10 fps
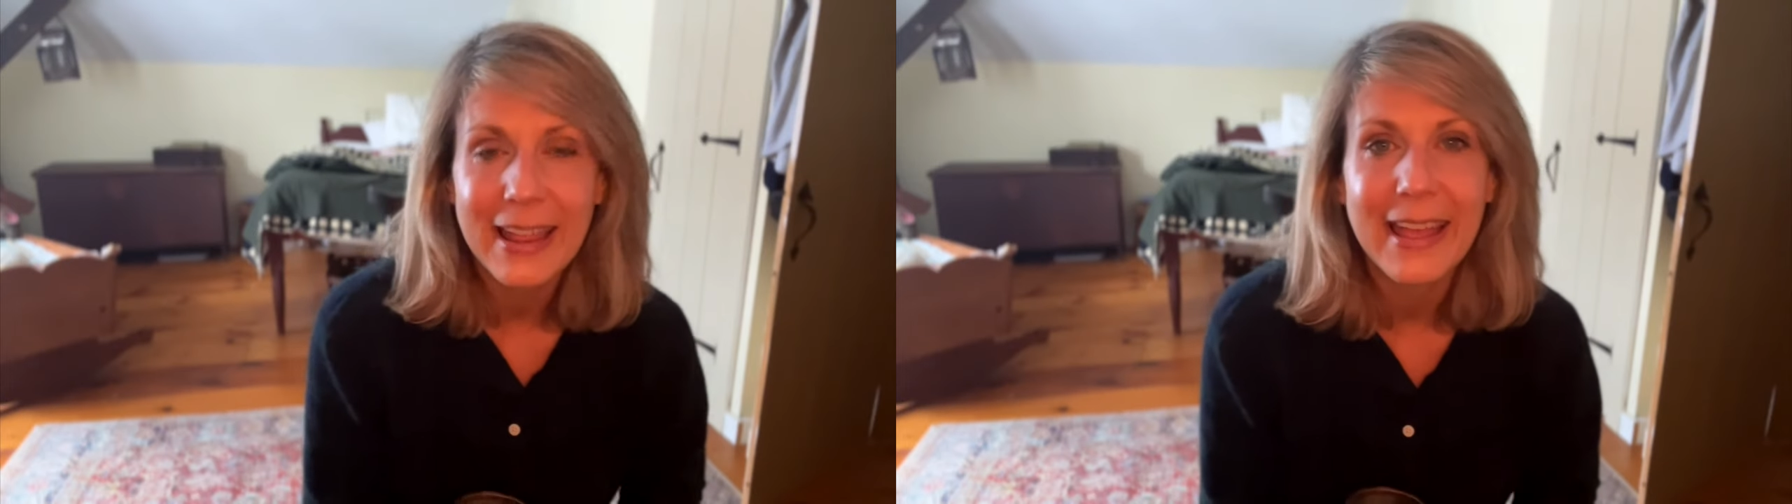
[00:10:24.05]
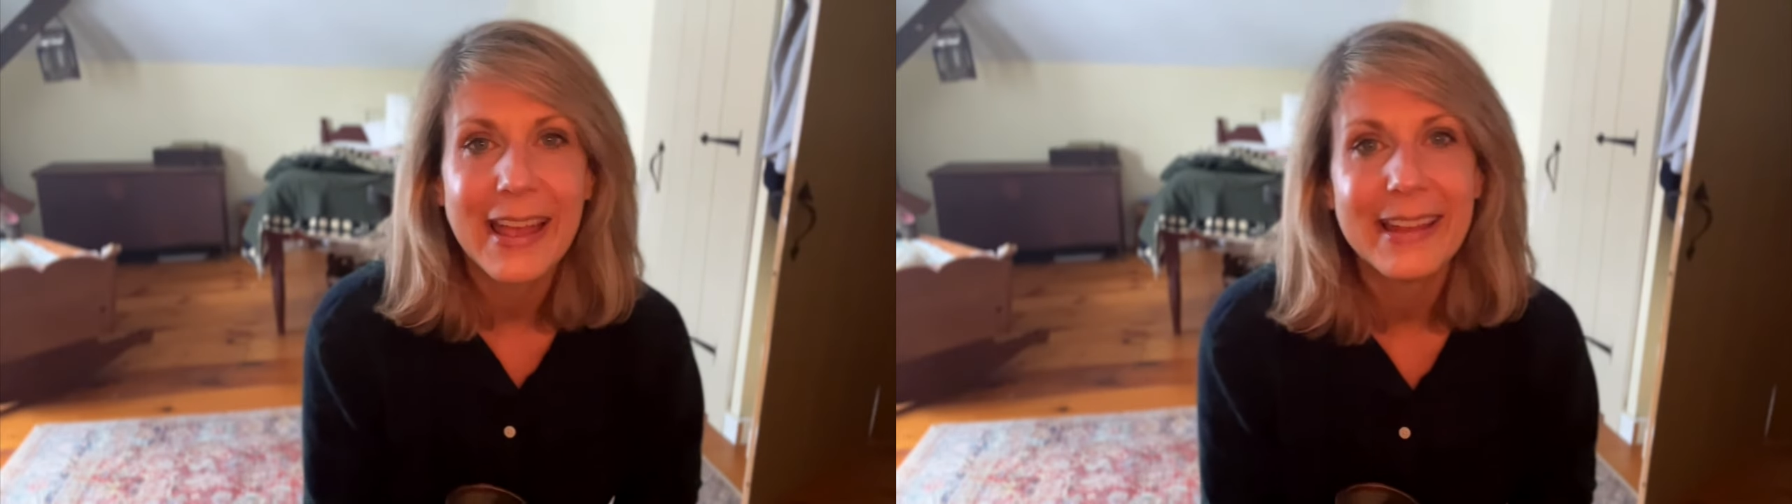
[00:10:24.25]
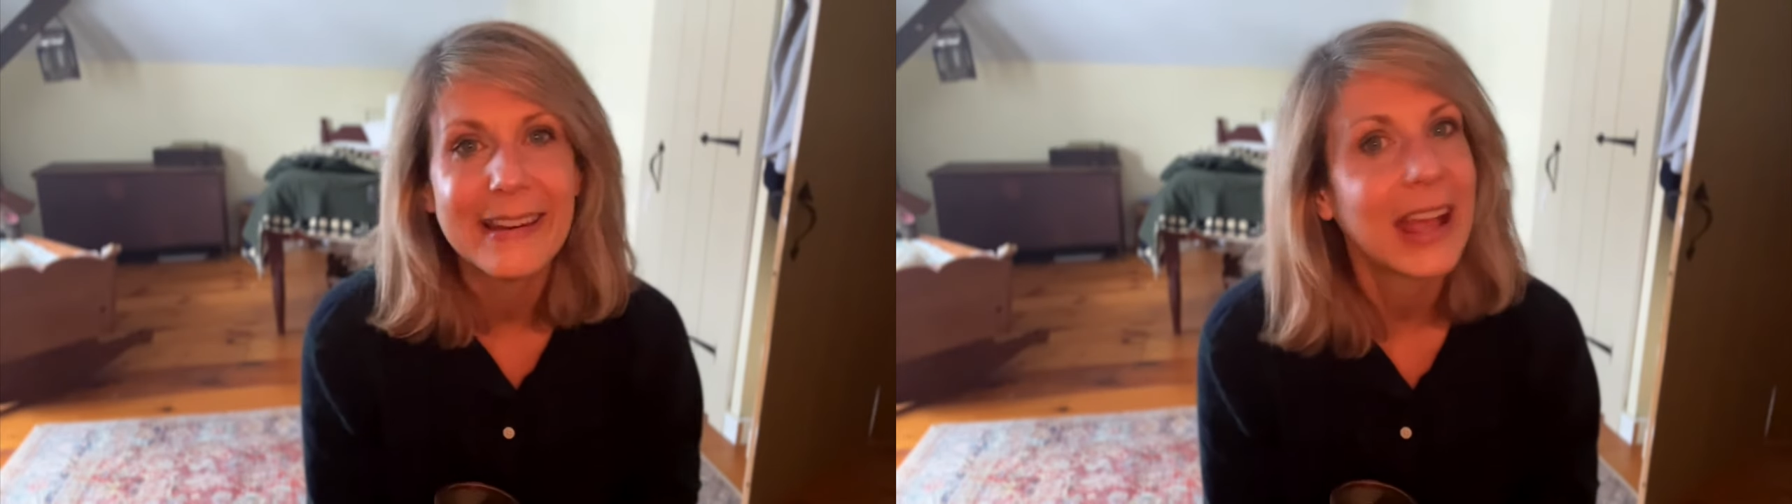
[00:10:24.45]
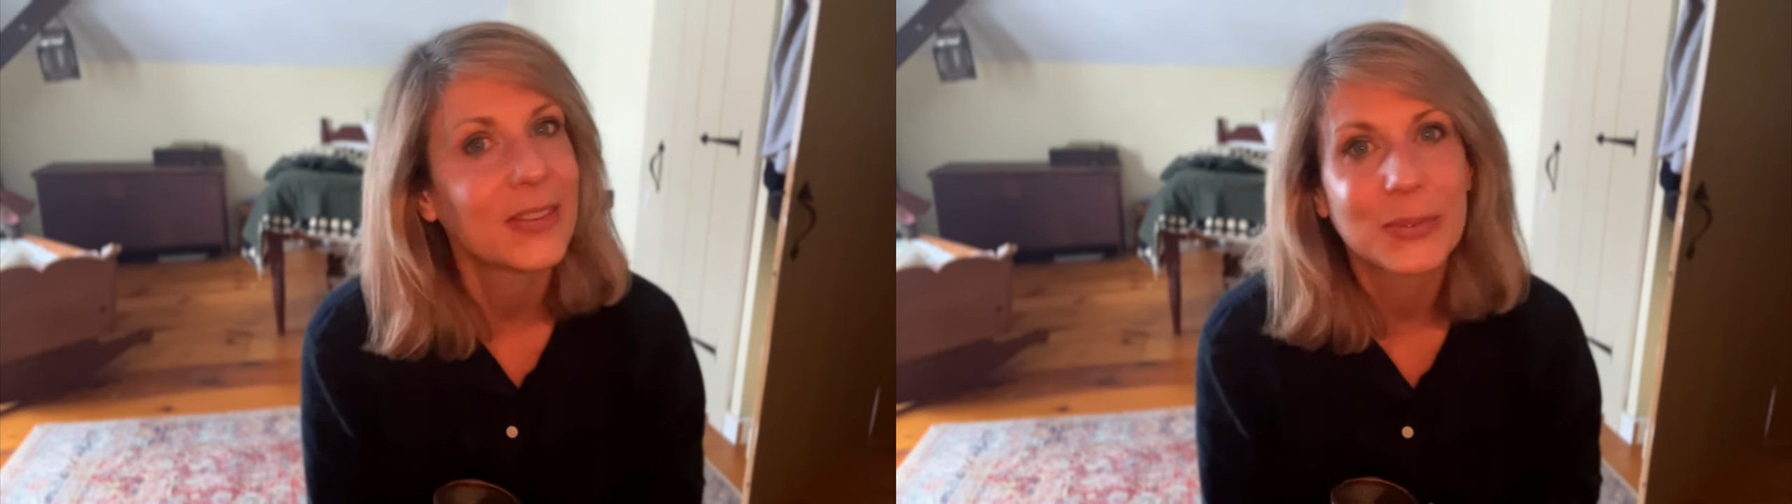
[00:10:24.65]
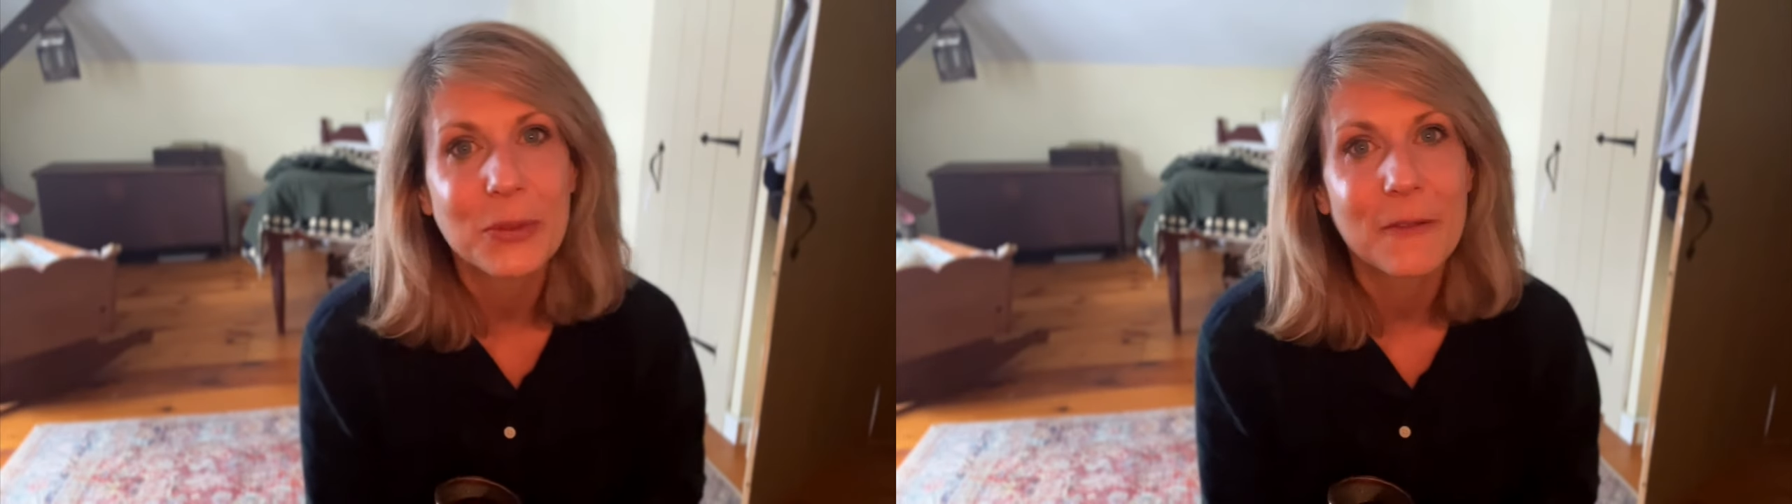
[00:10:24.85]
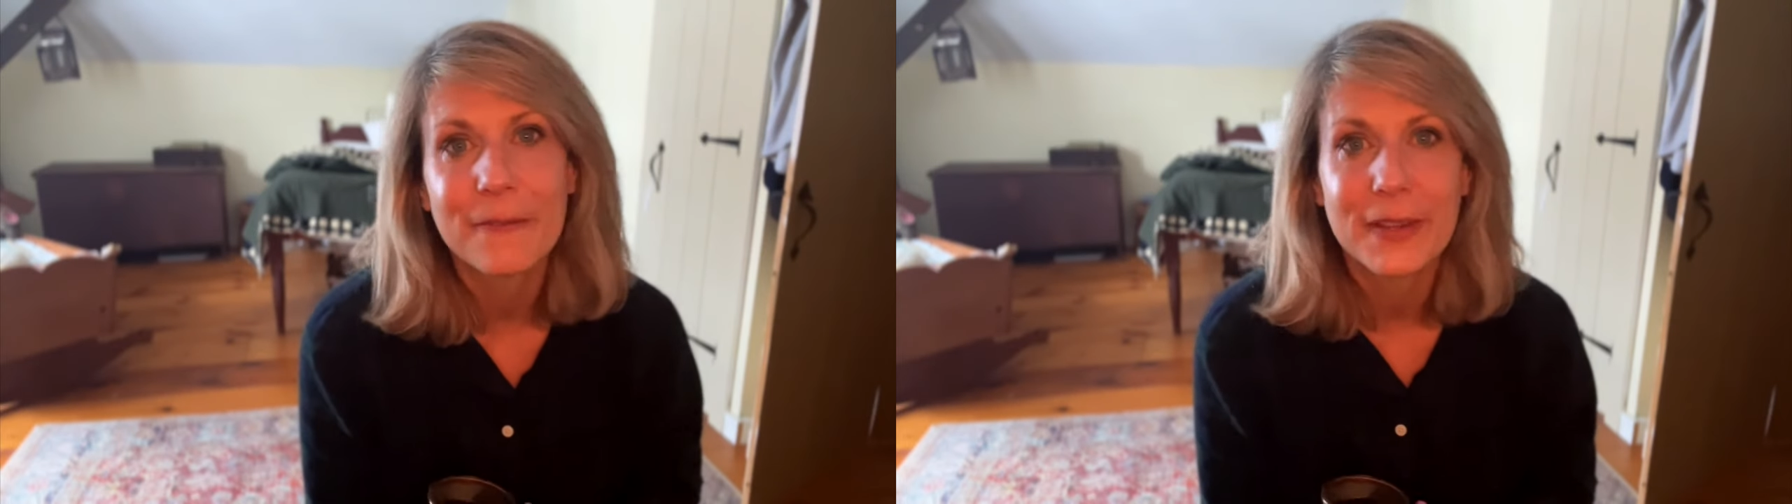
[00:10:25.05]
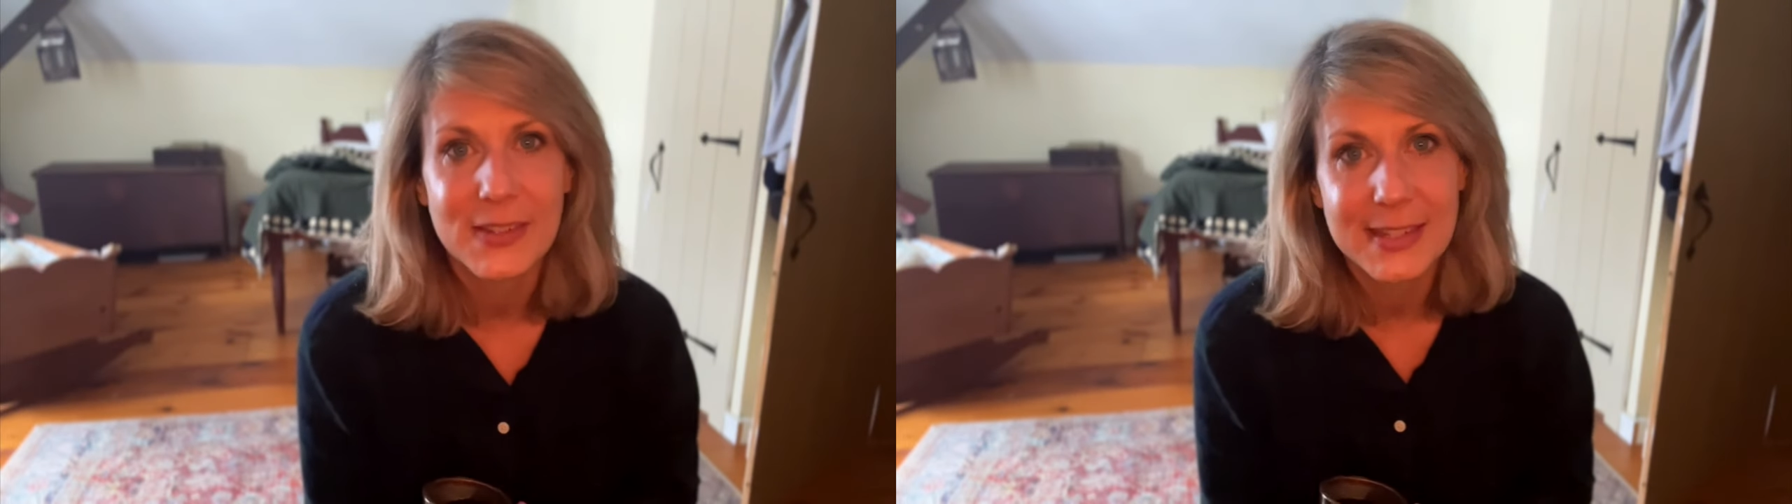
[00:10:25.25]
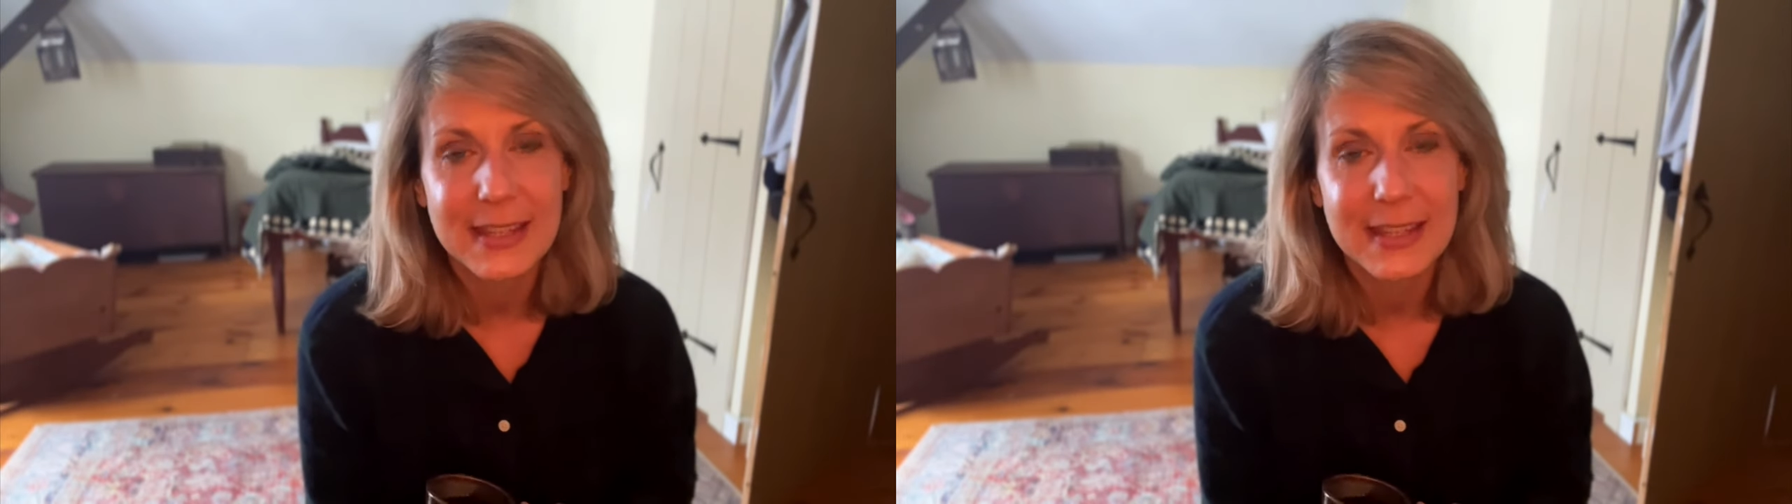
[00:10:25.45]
and have something fun to